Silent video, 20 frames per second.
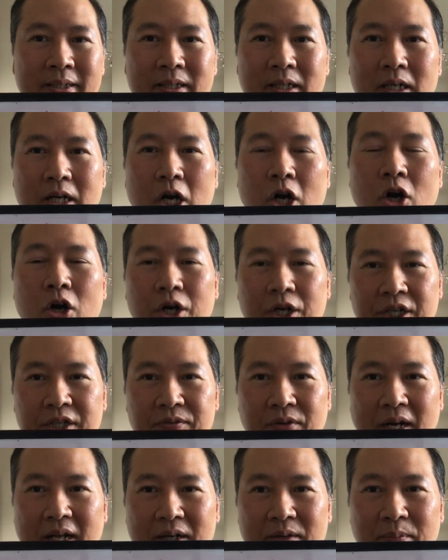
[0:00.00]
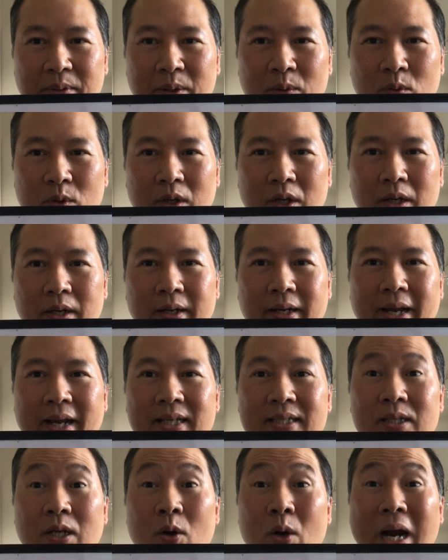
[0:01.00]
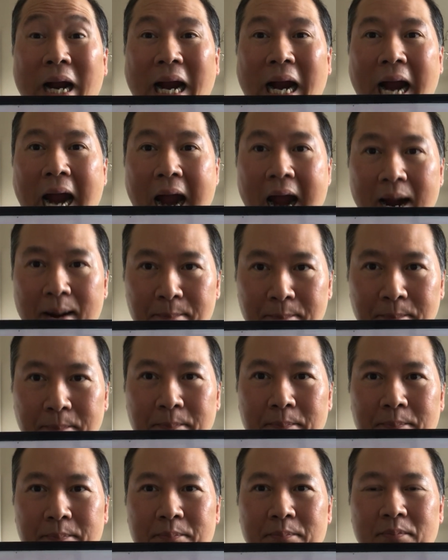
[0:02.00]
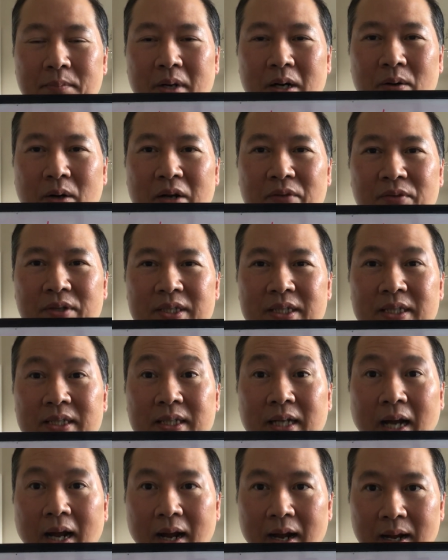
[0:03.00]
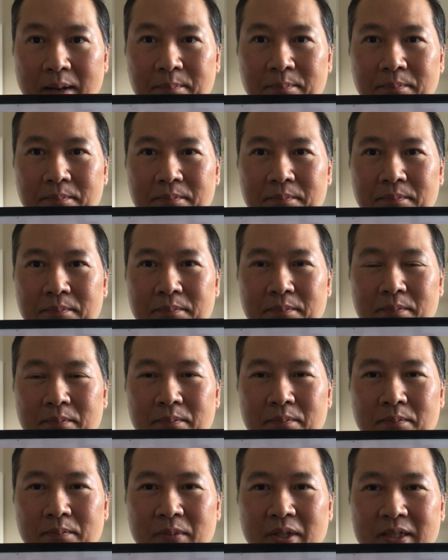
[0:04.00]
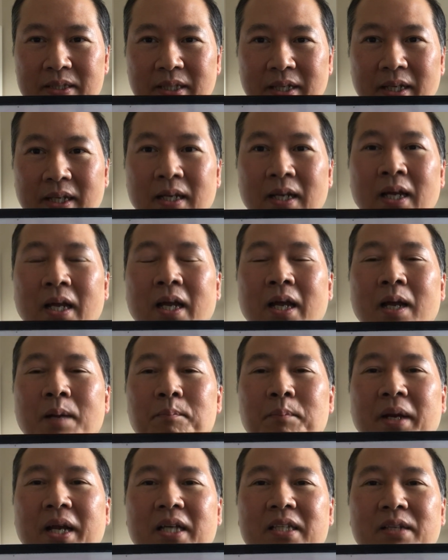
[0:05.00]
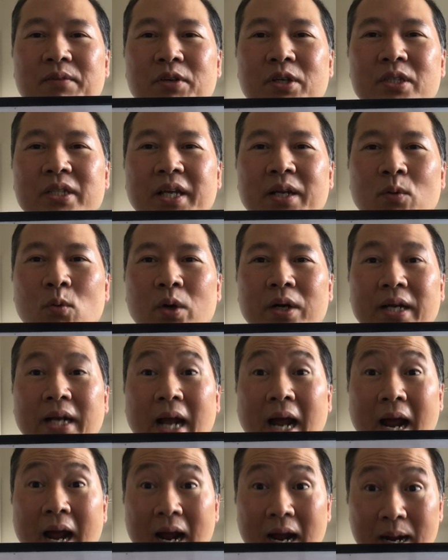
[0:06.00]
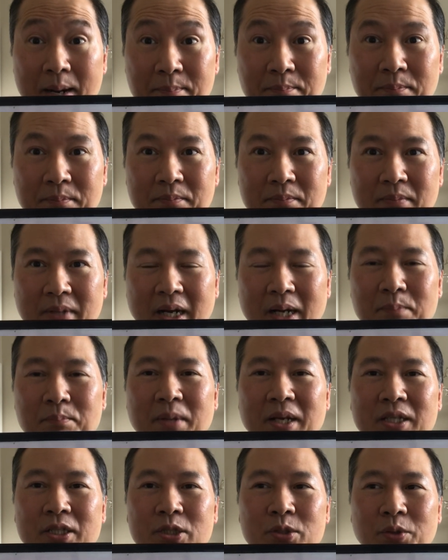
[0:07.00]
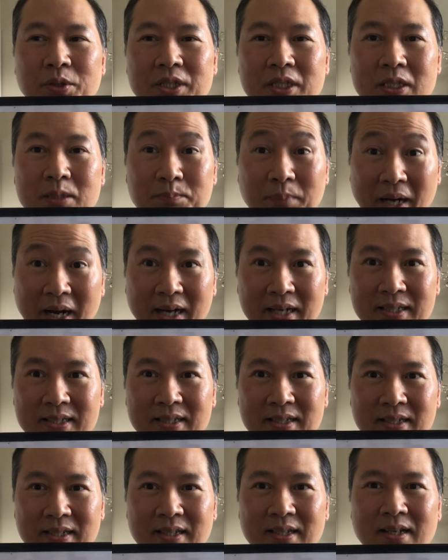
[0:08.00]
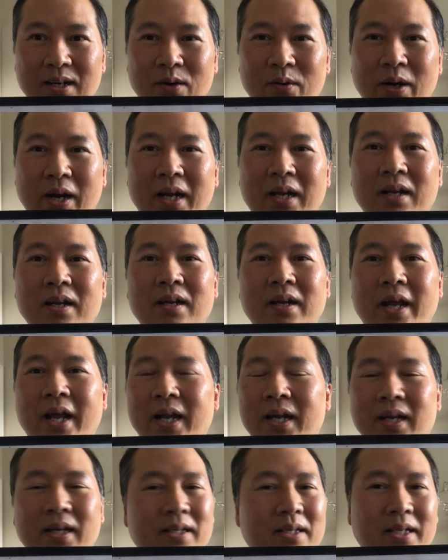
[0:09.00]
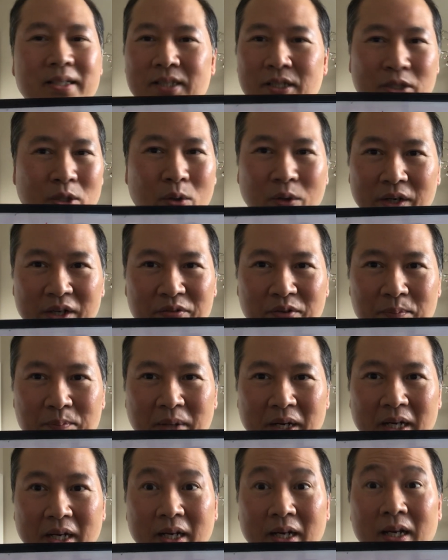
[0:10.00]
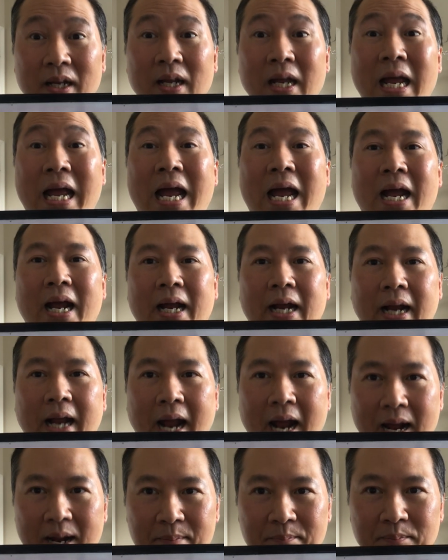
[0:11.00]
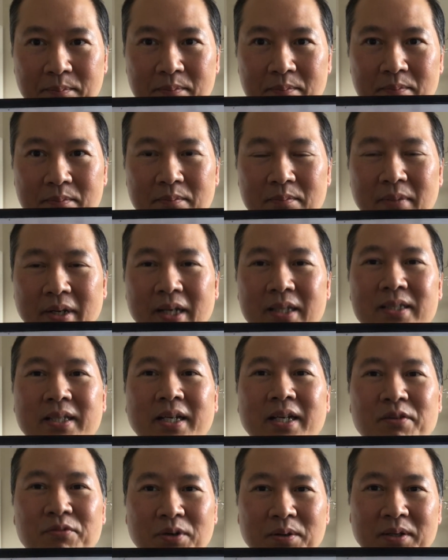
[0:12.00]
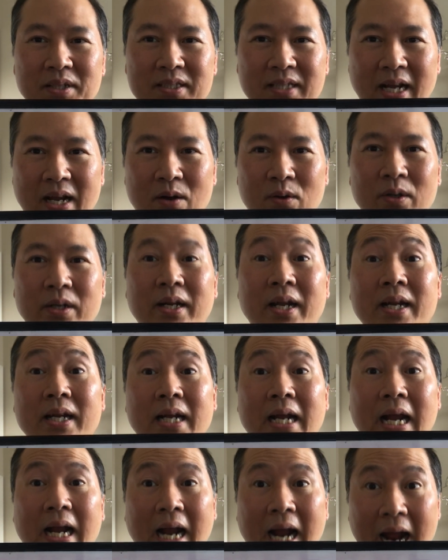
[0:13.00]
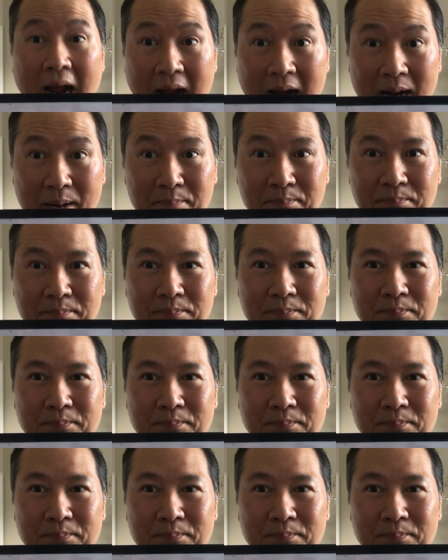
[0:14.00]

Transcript: harsh, for lack of a better word, okay? It's called Cám, all right, versus Cám, you see? Because if you say the word Cám, it means to inspect, all right? And it's a totally different meaning. Cám is a different sound than Cám,